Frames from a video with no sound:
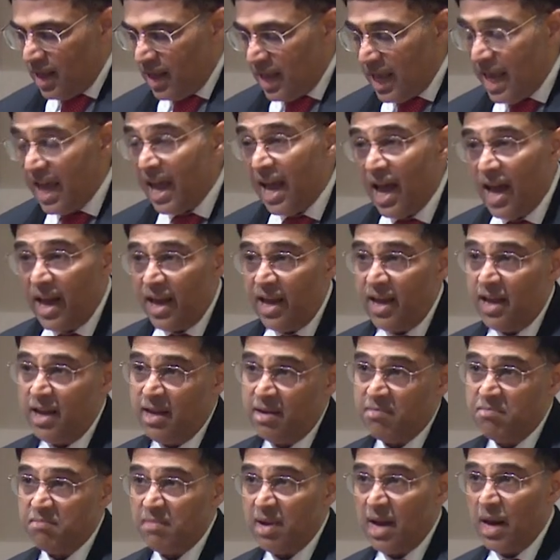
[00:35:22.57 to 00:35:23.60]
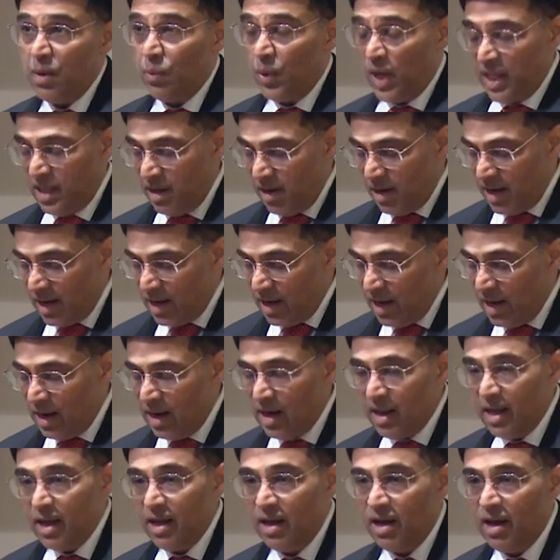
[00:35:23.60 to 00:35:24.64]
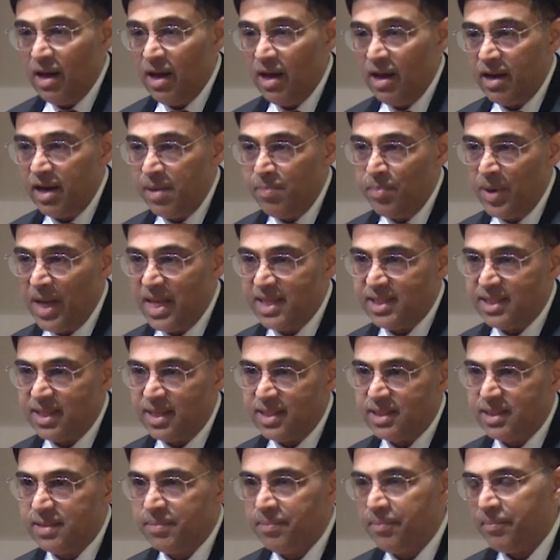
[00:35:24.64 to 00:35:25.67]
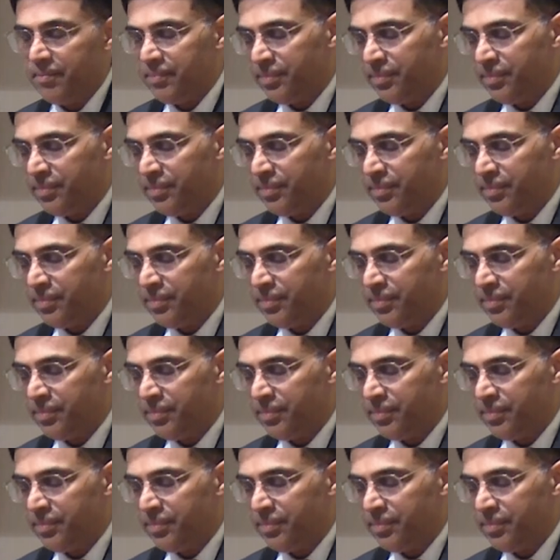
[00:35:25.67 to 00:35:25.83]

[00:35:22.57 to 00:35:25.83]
AI and whether it will replace us,